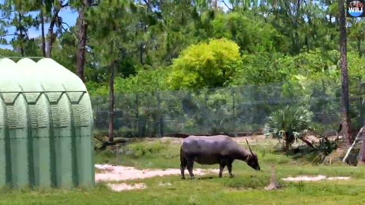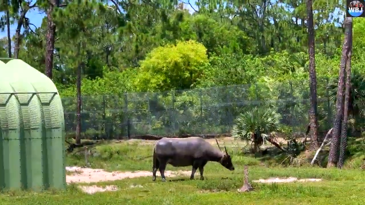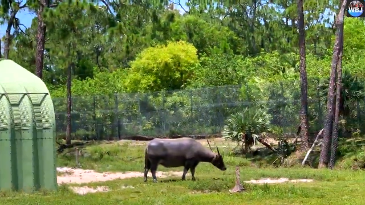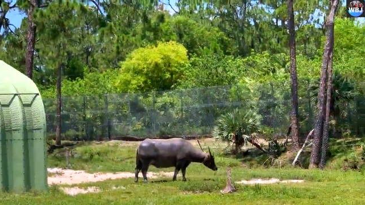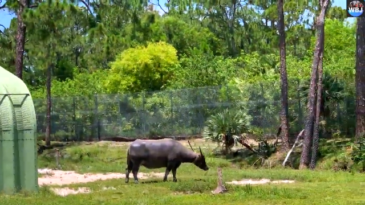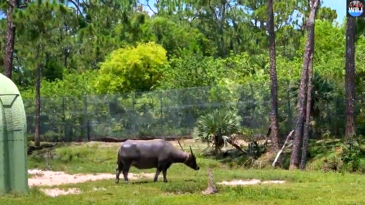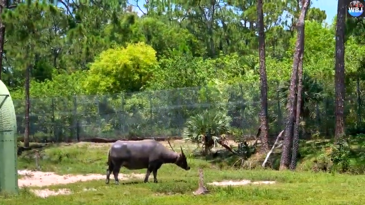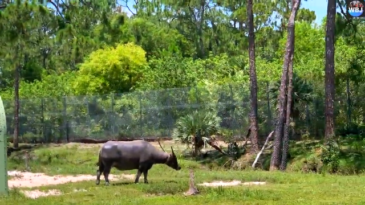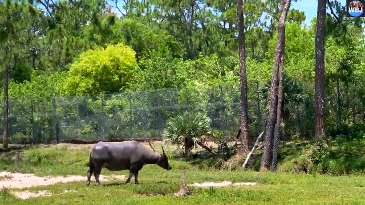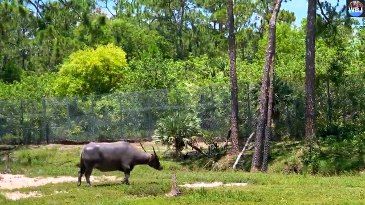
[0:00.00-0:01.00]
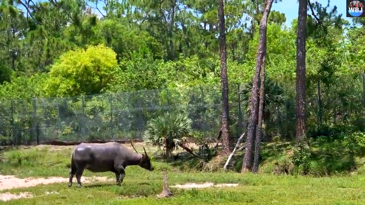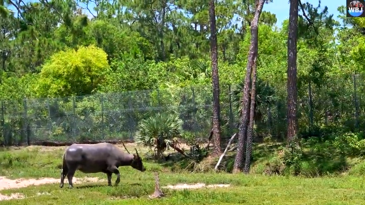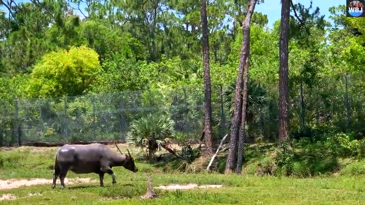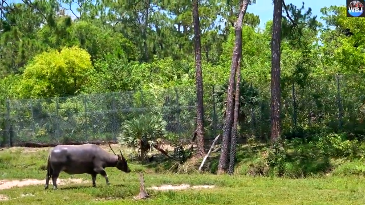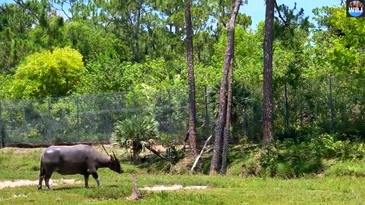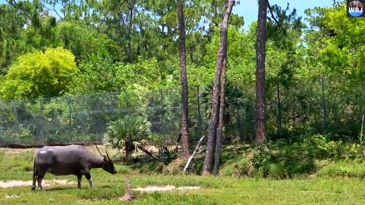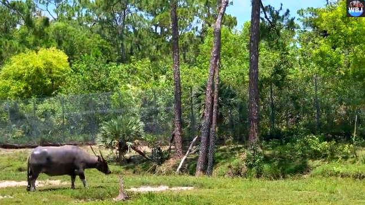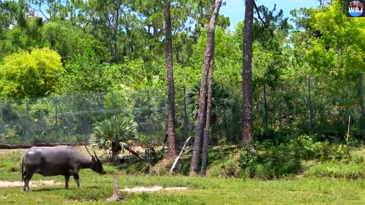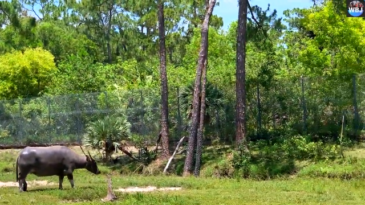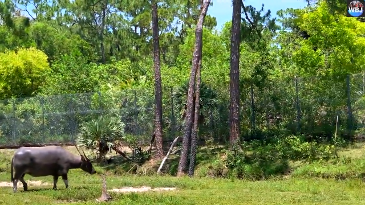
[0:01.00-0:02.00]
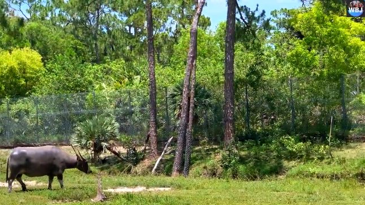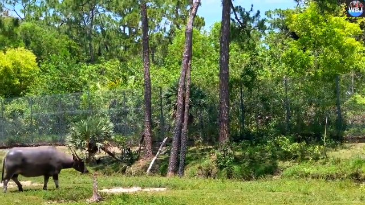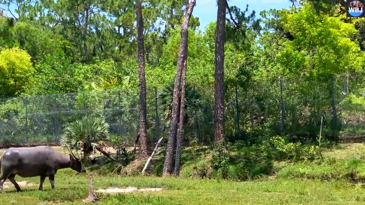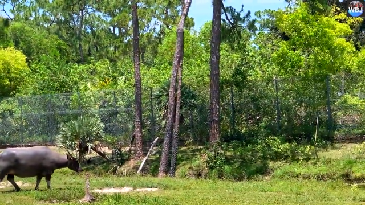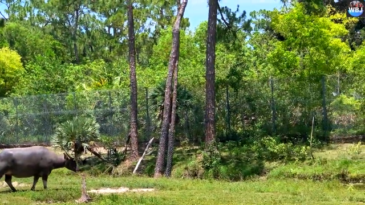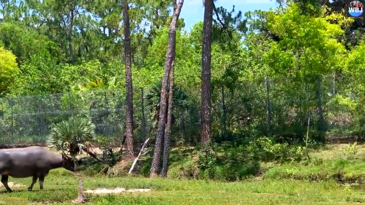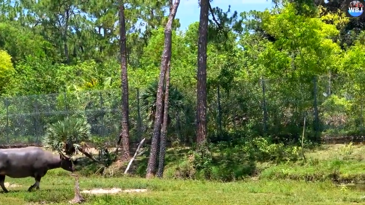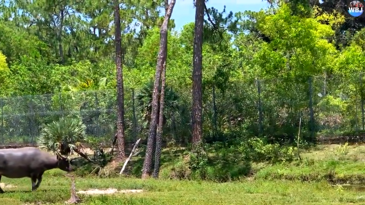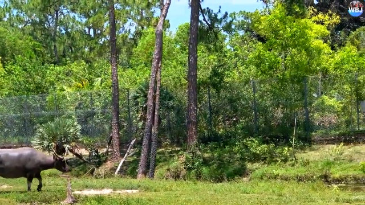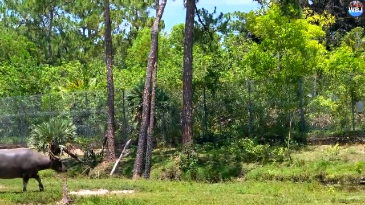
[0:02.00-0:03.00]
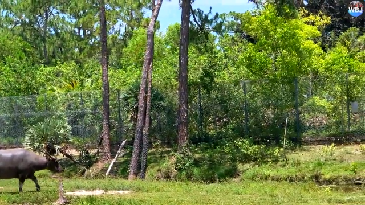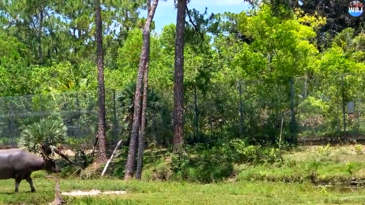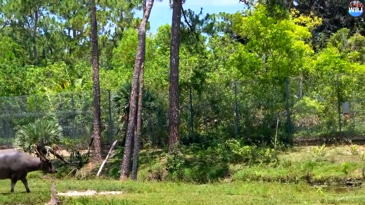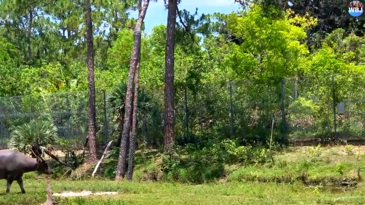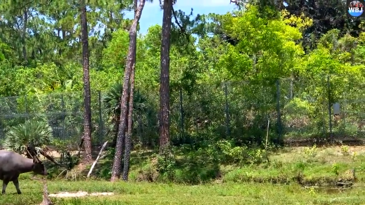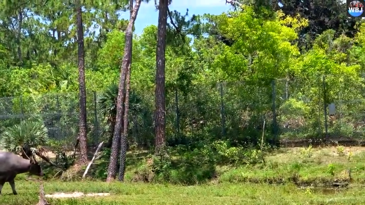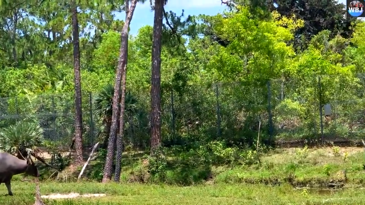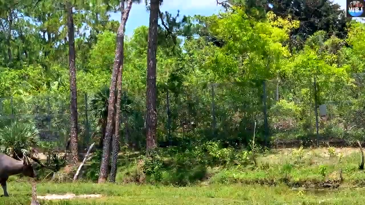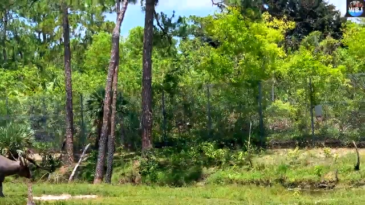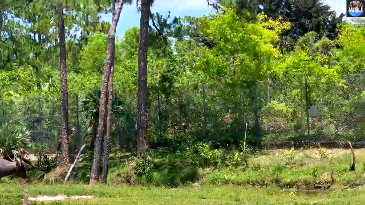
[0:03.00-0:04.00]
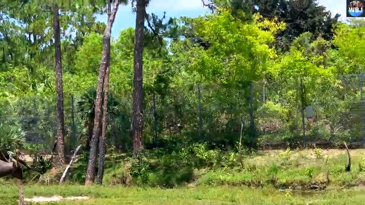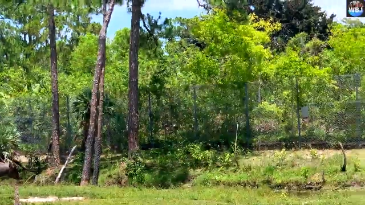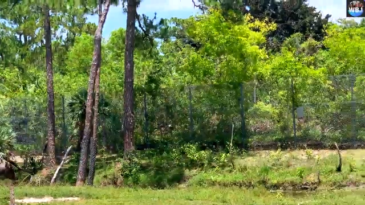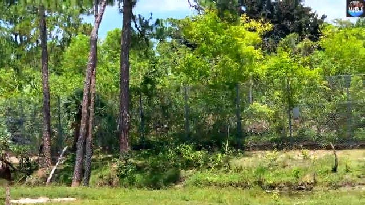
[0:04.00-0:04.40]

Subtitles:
No face is visible, so there are no lips to read.